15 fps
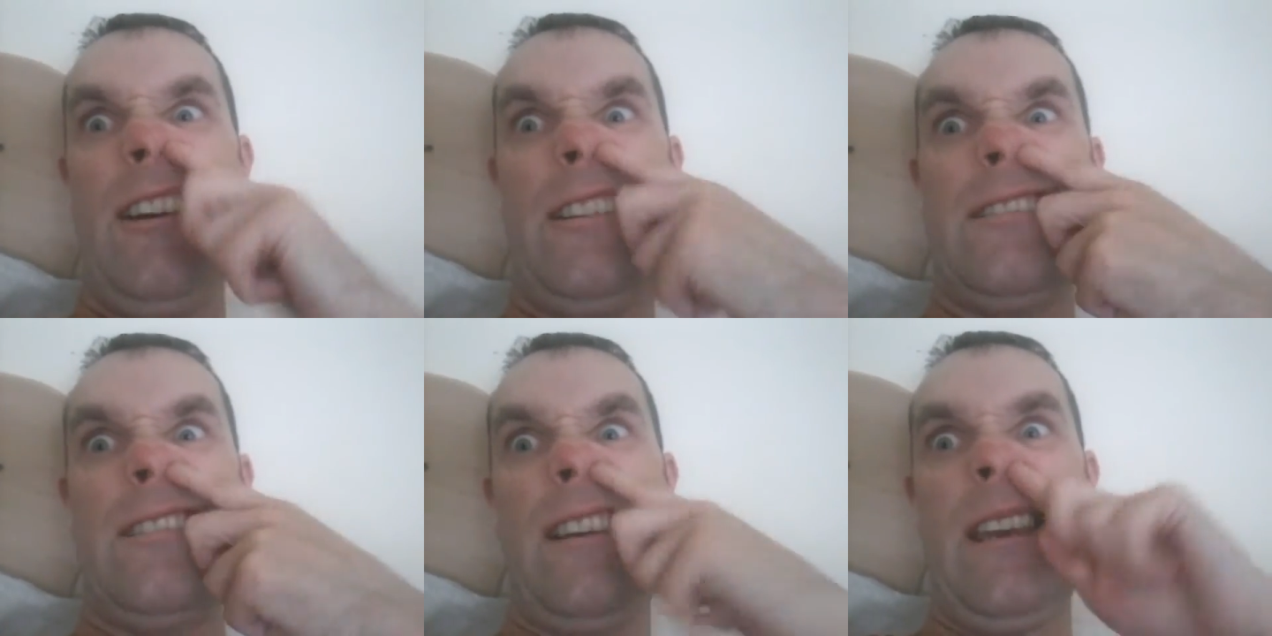
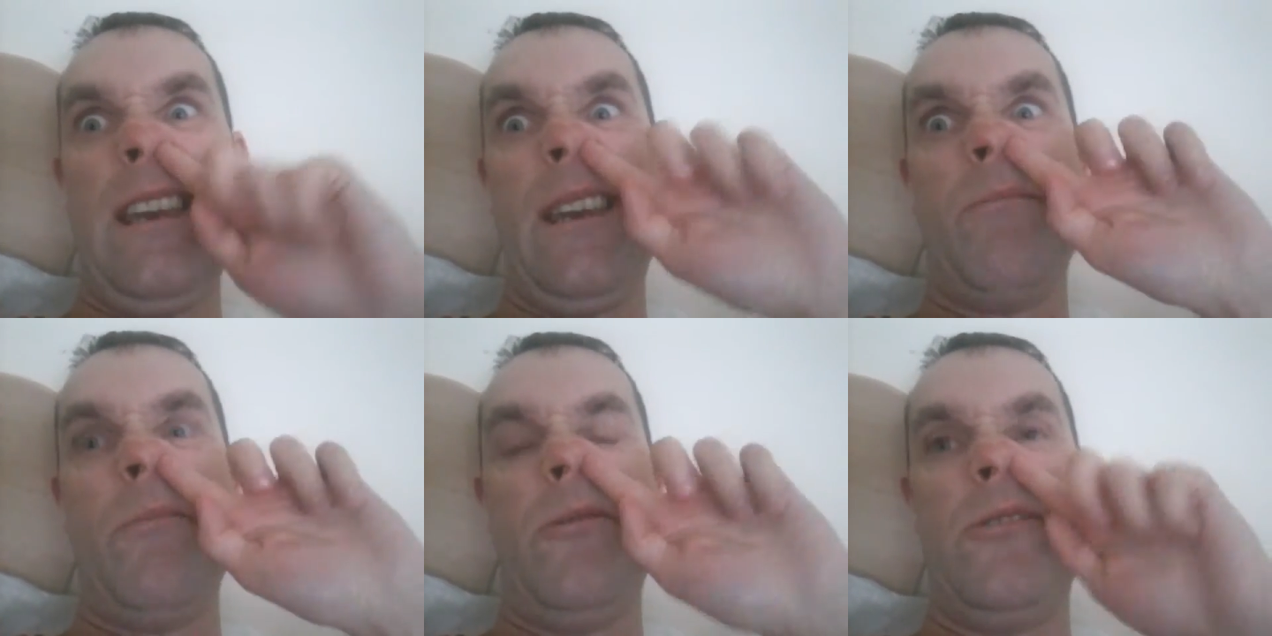it's a
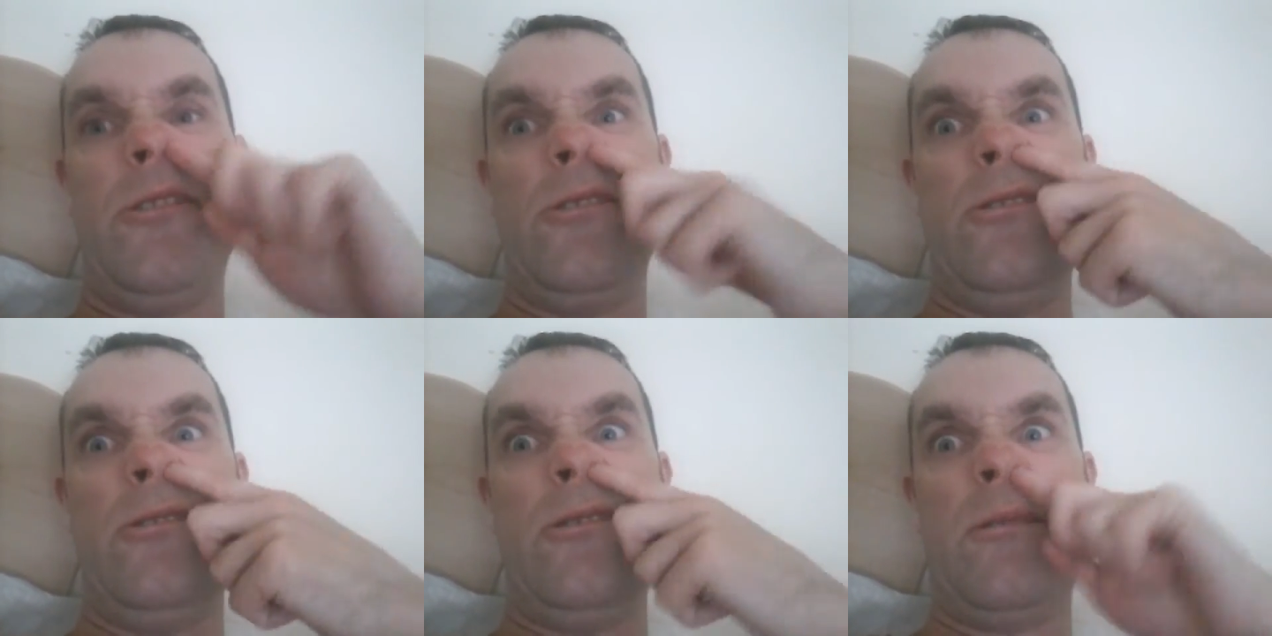Game of
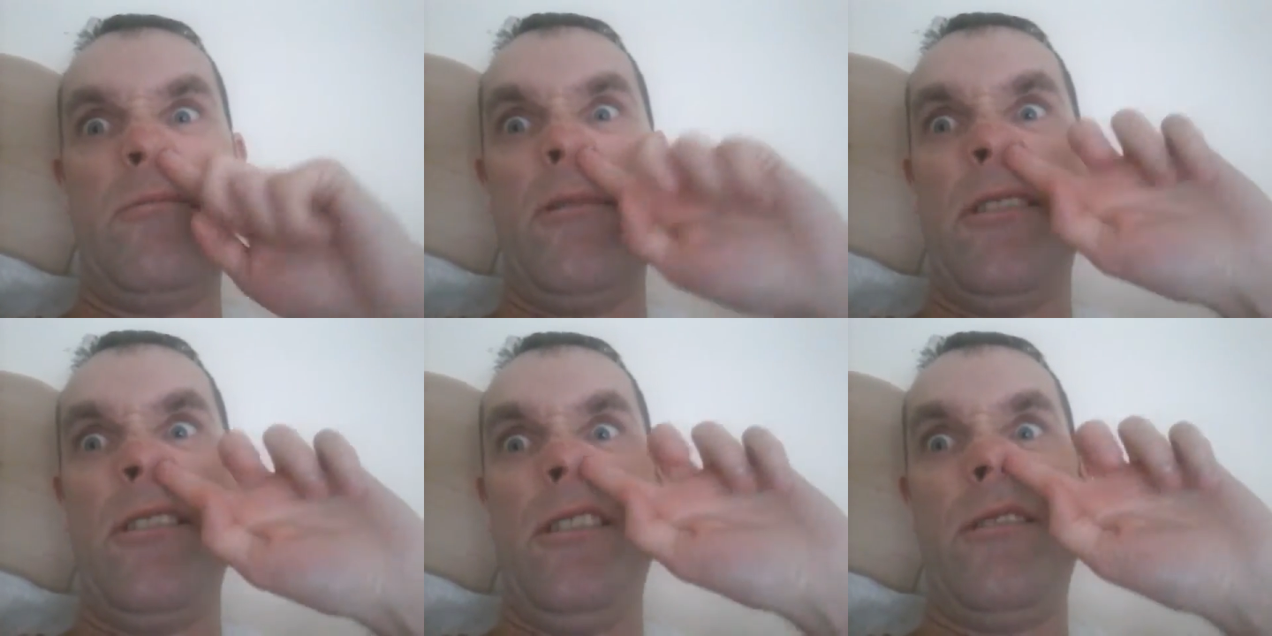Thrones
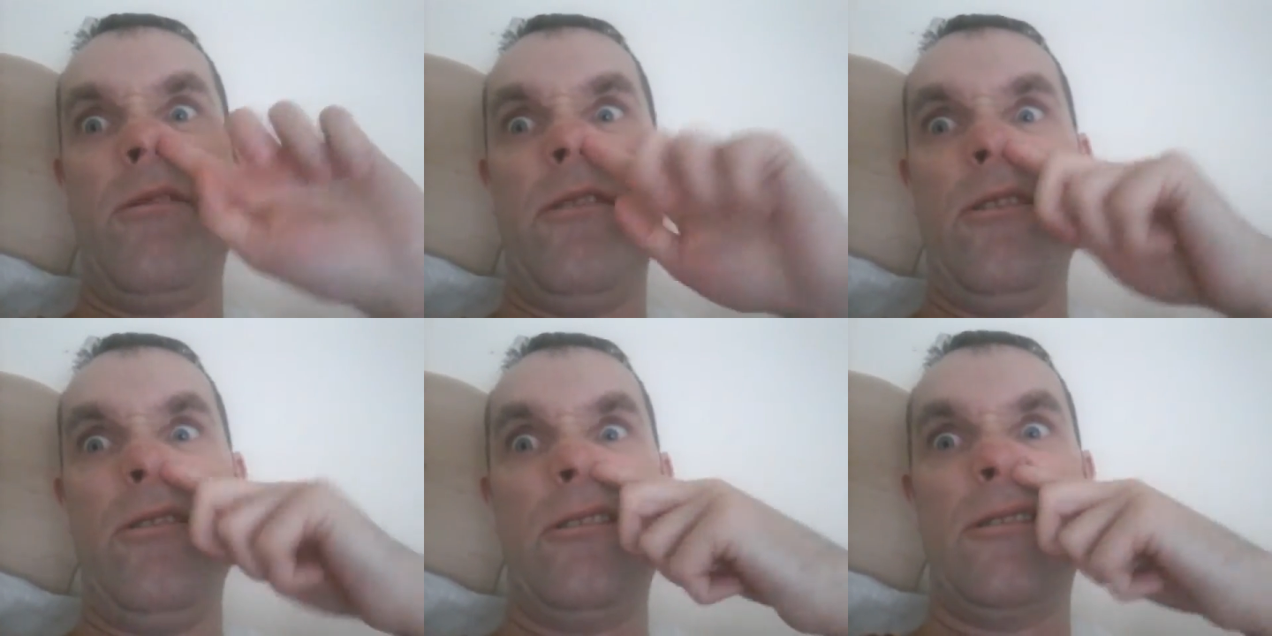world,
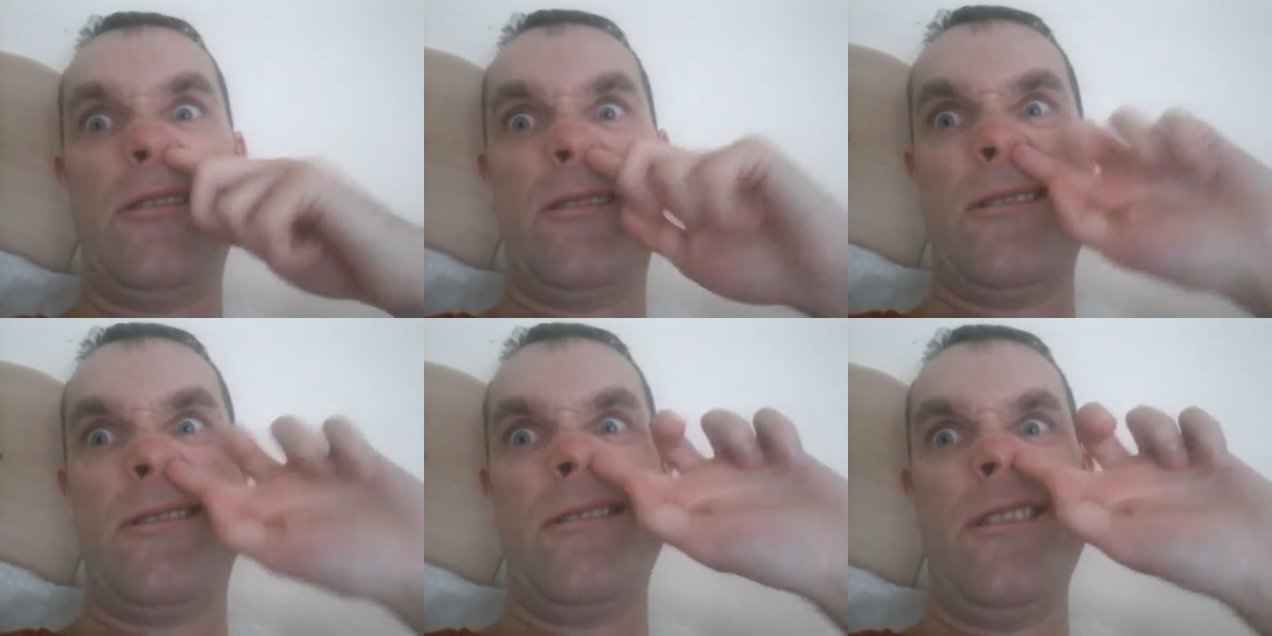
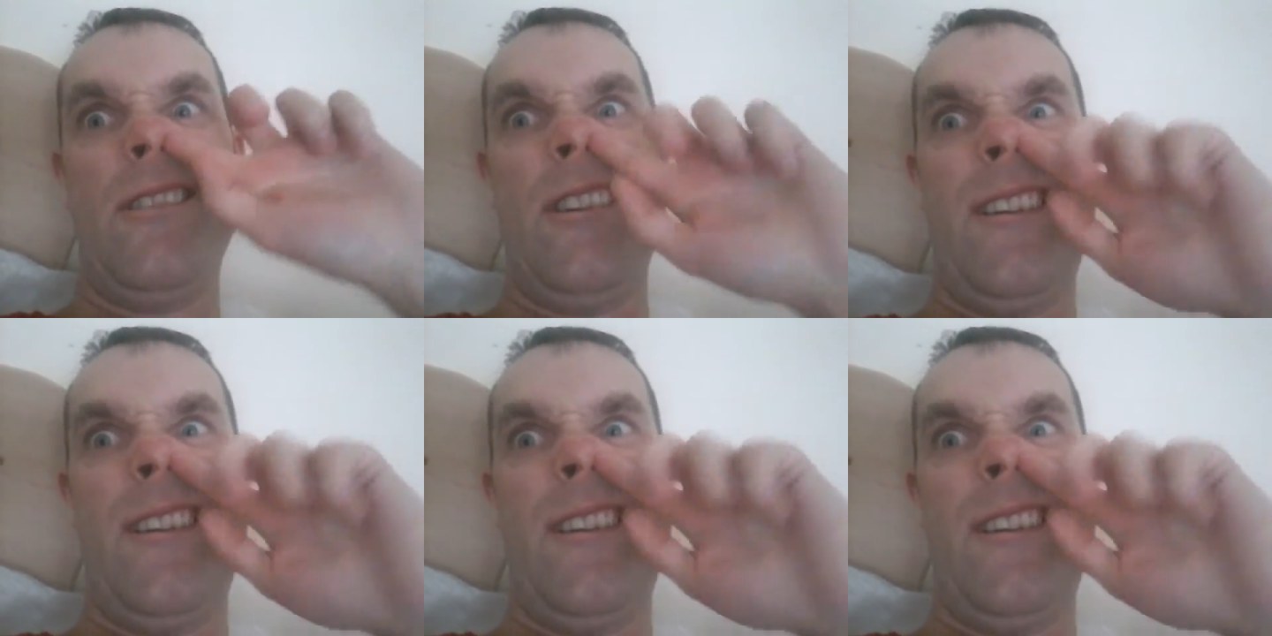folks.